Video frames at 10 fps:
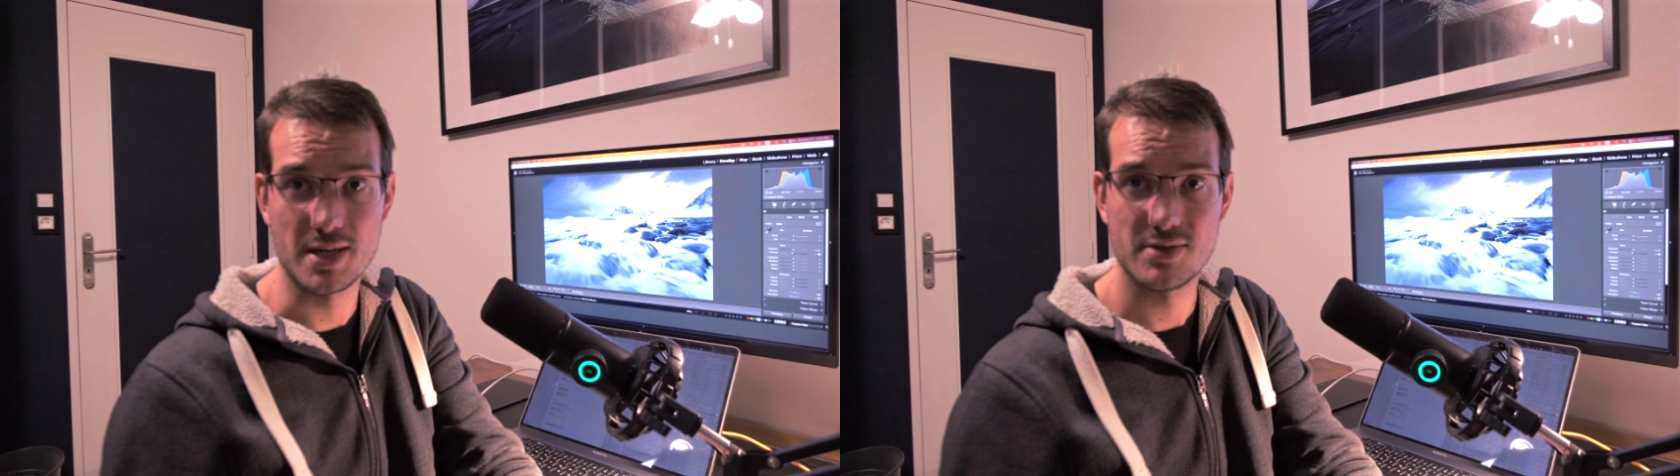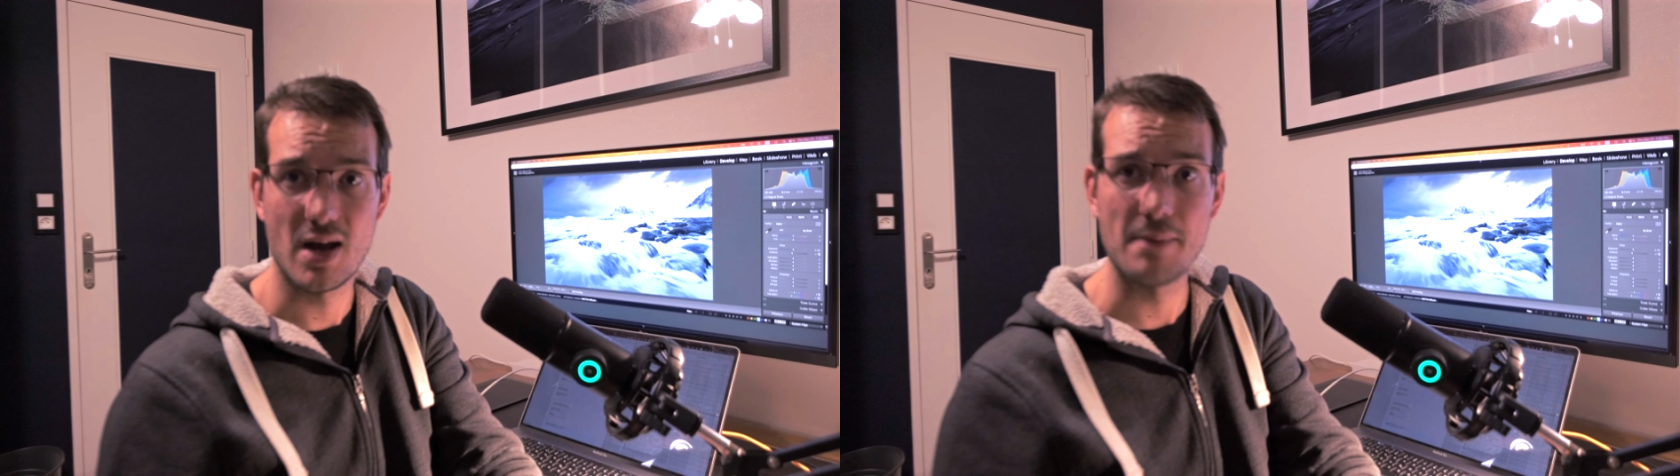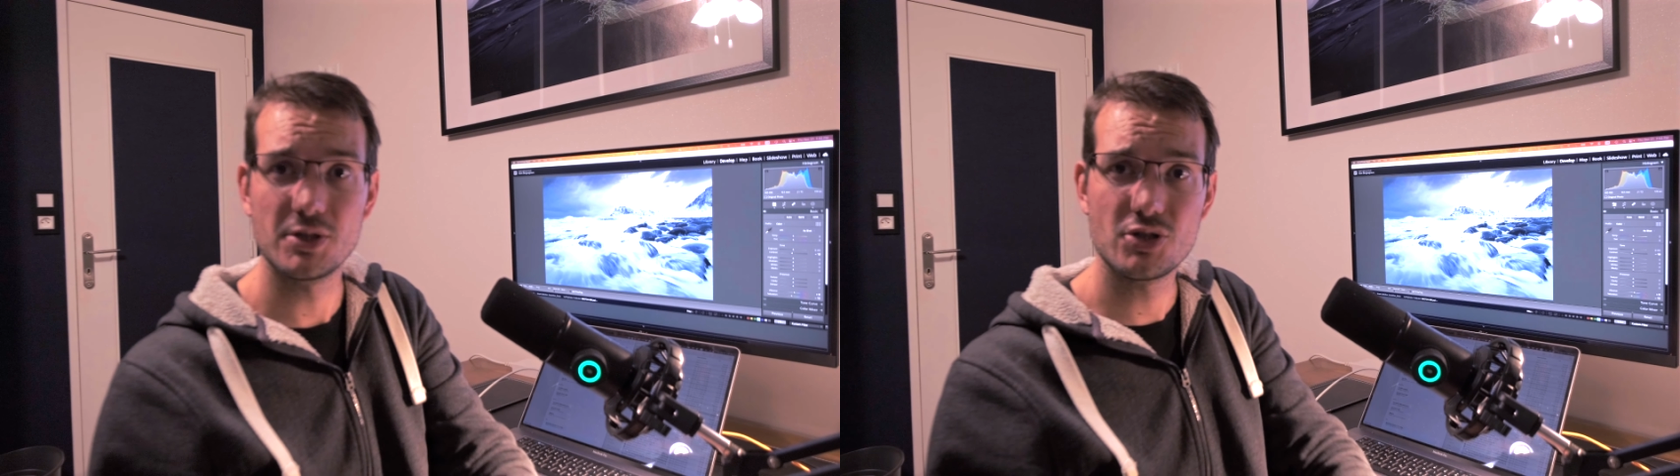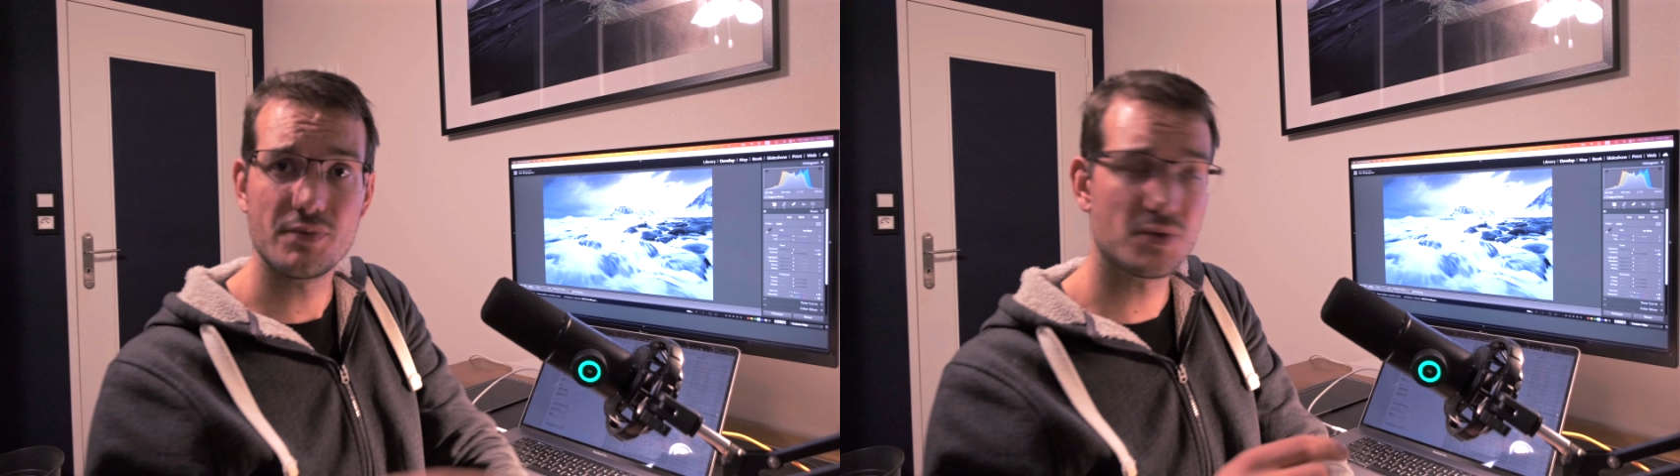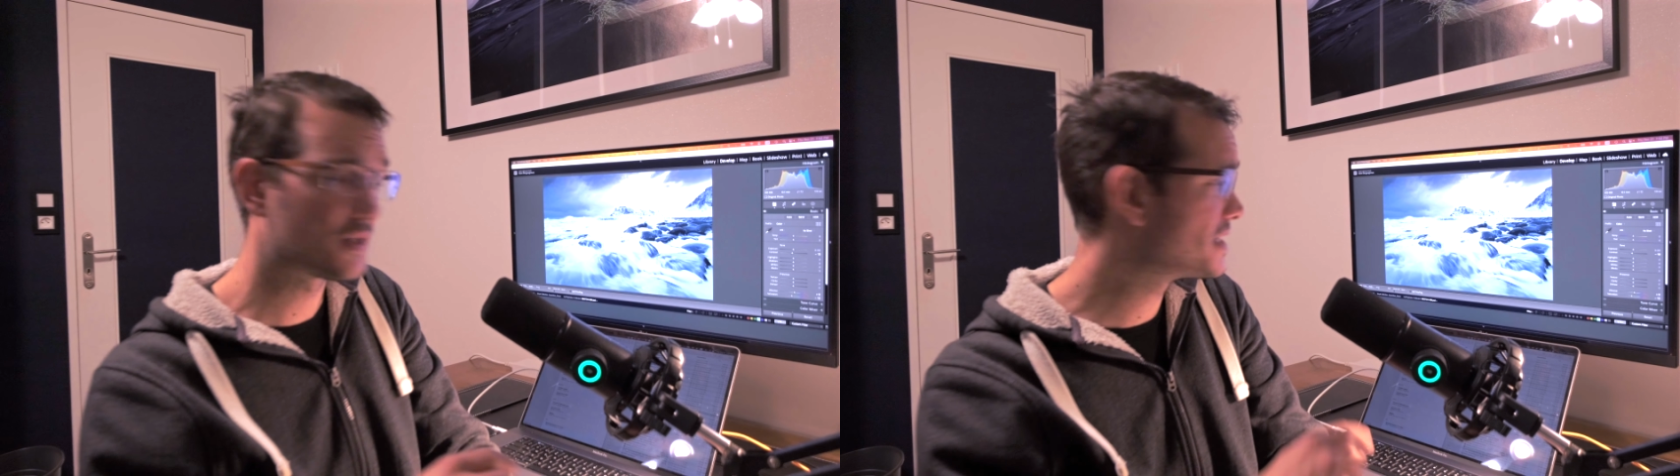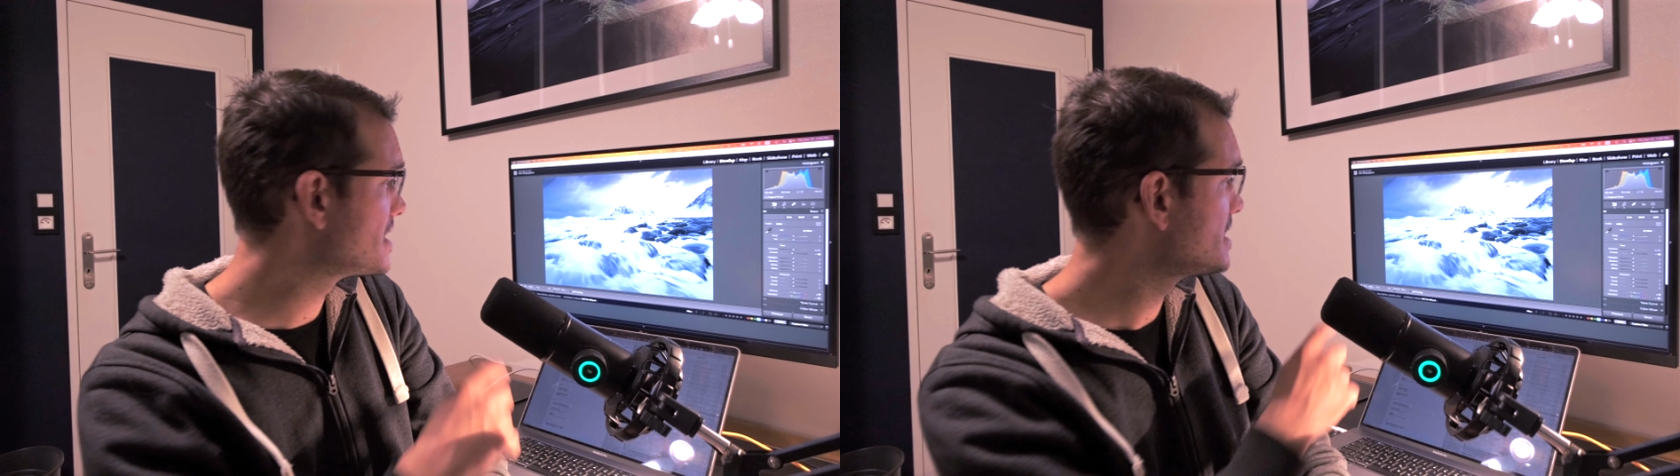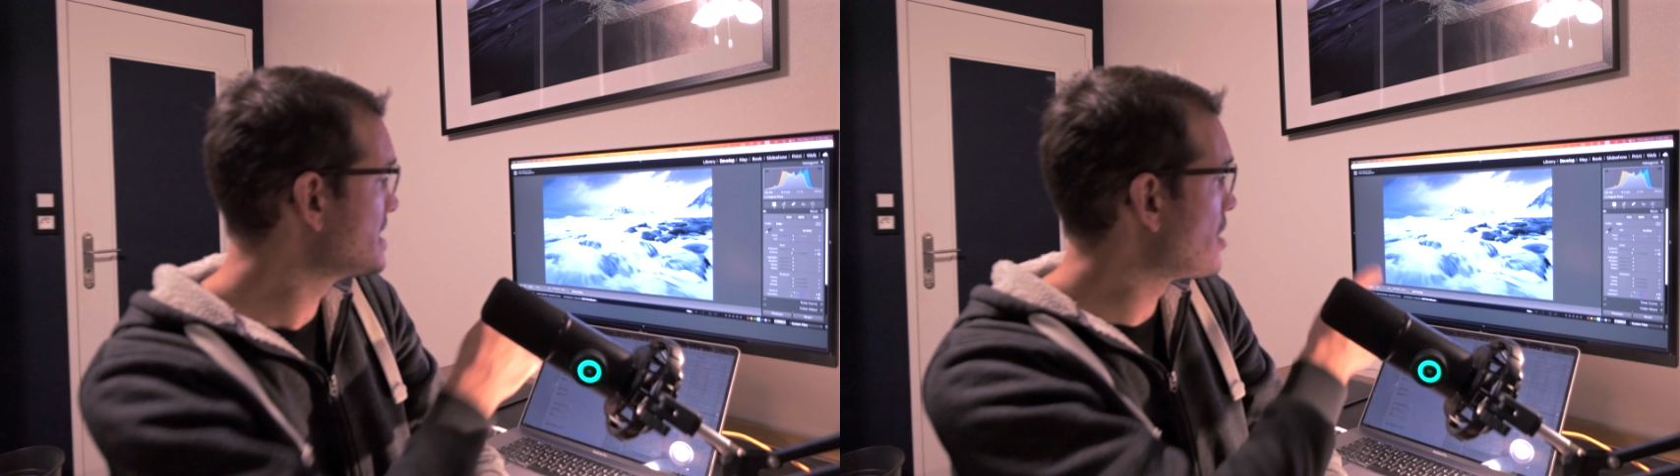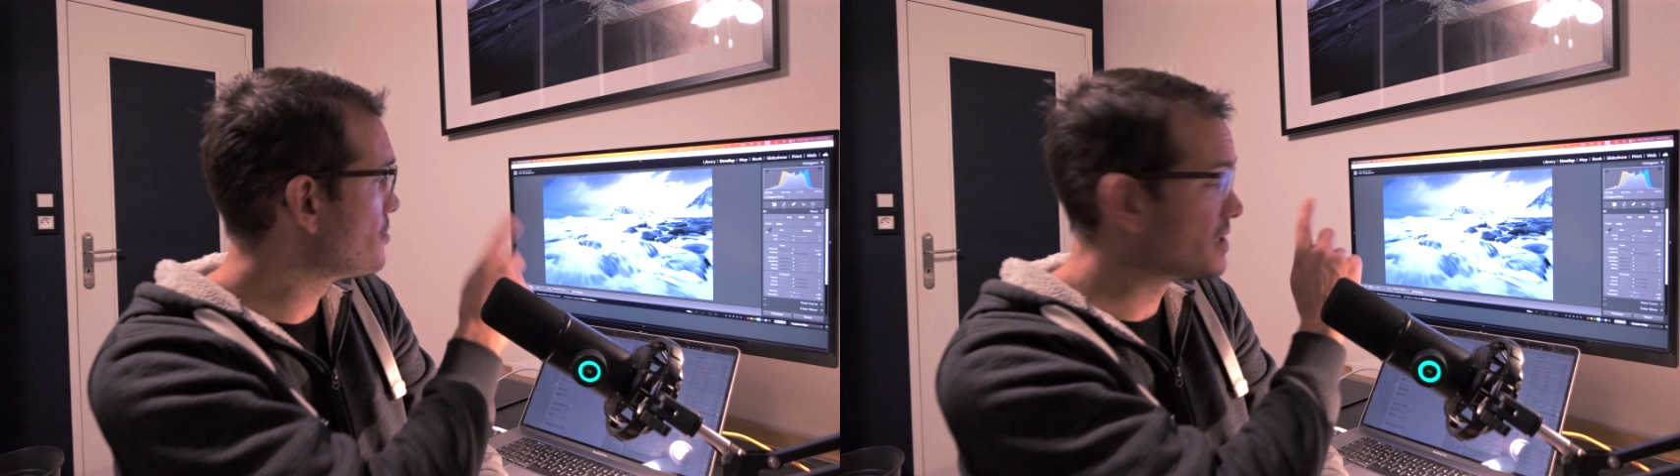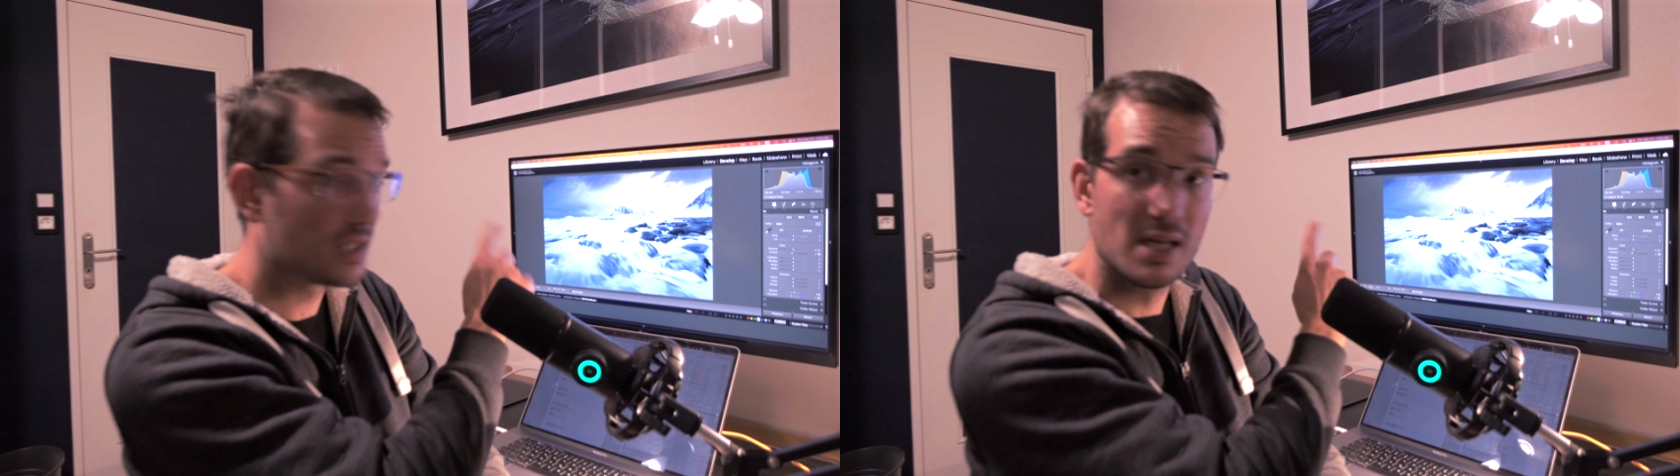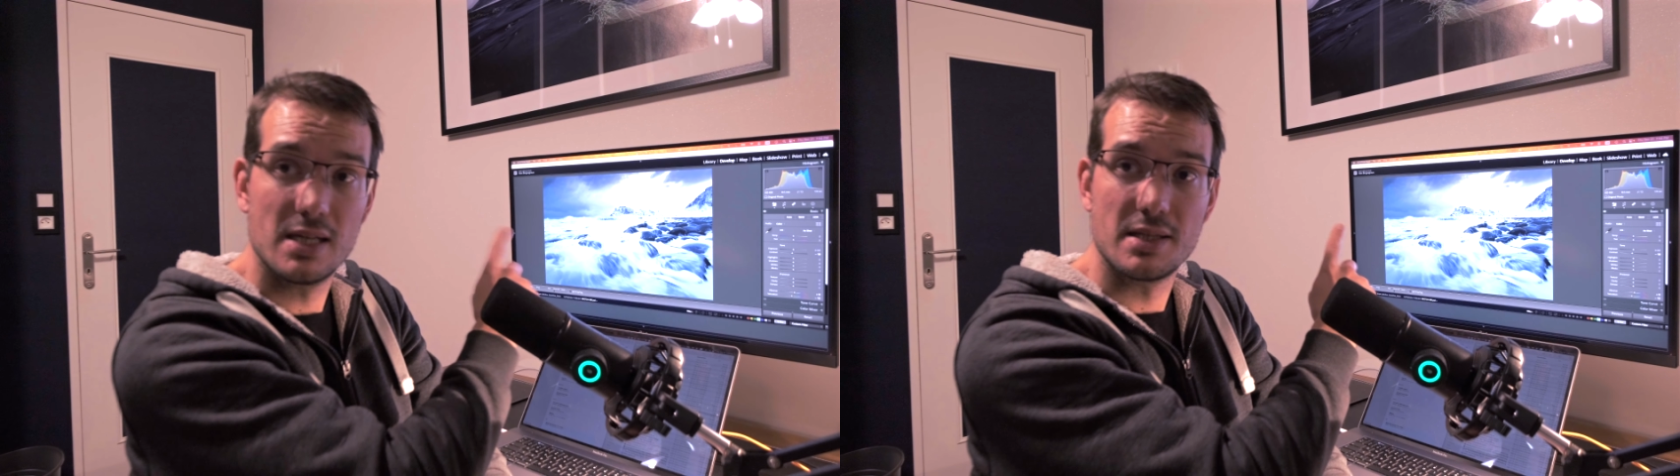So I'm not sure if you're seeing it now, but
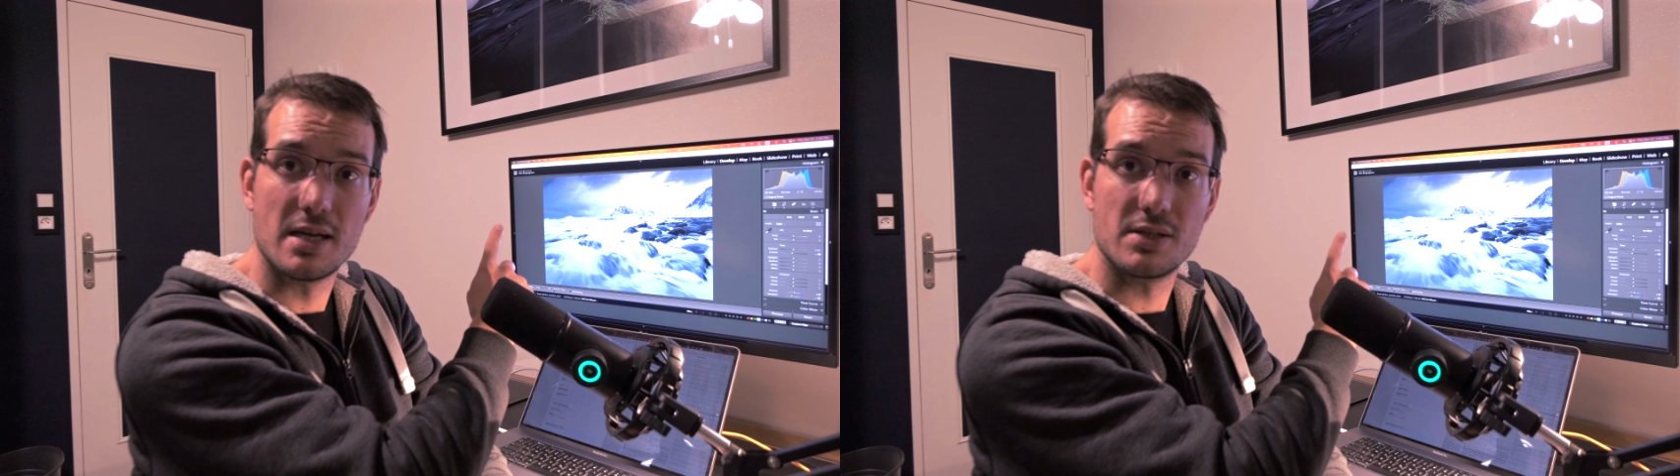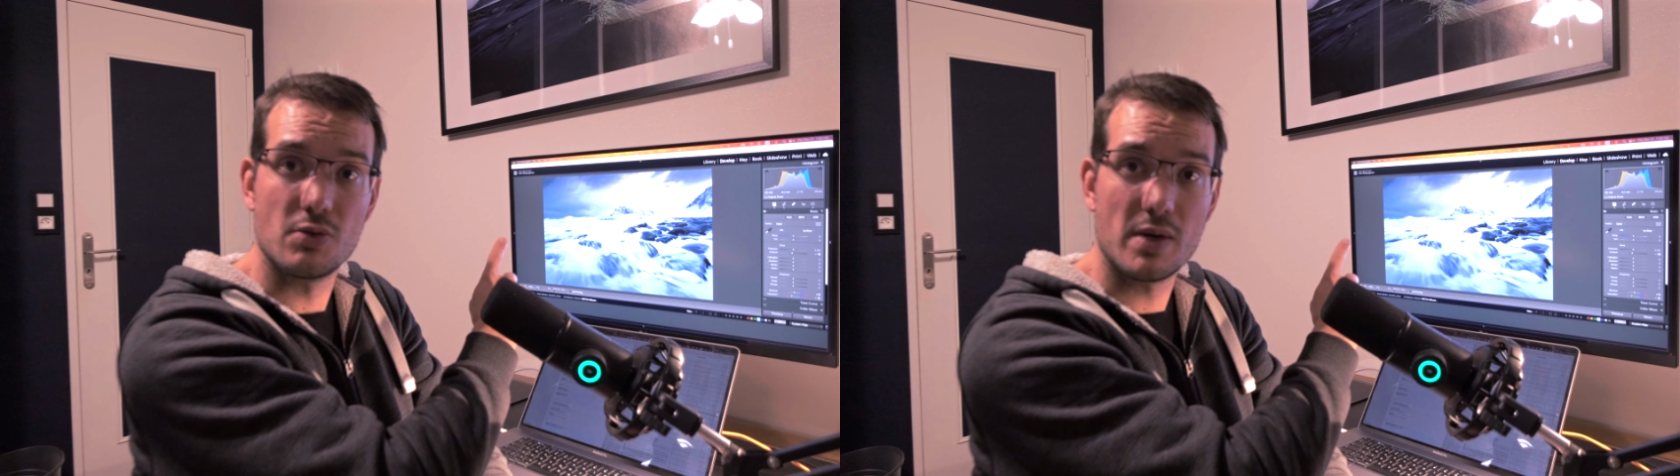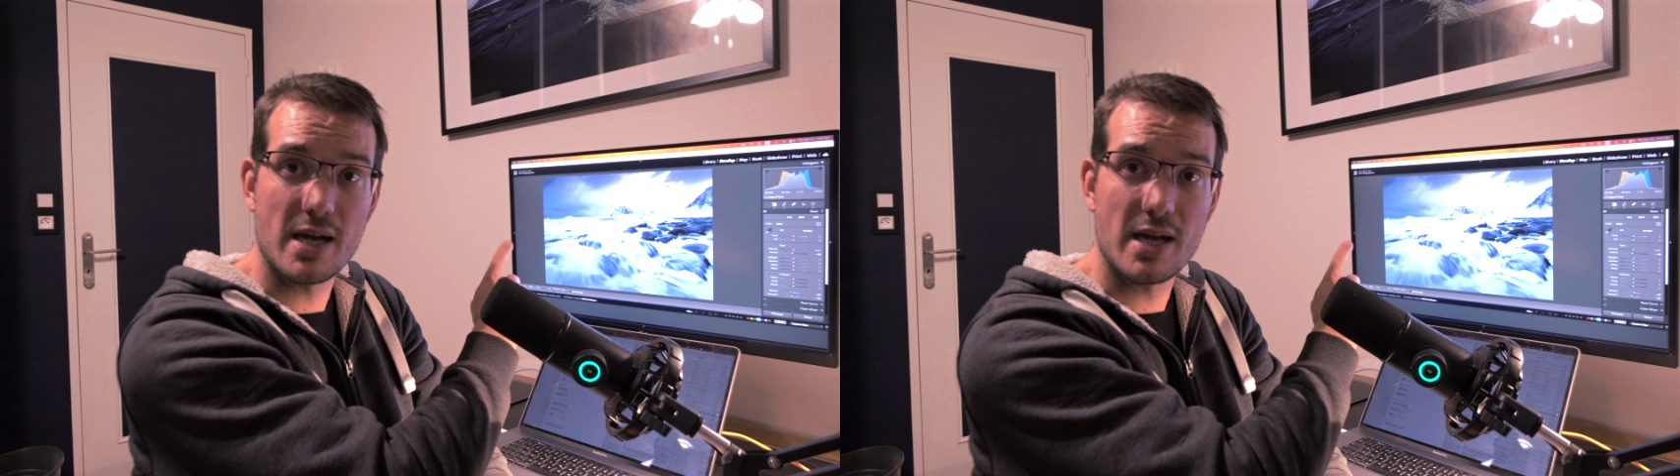the one I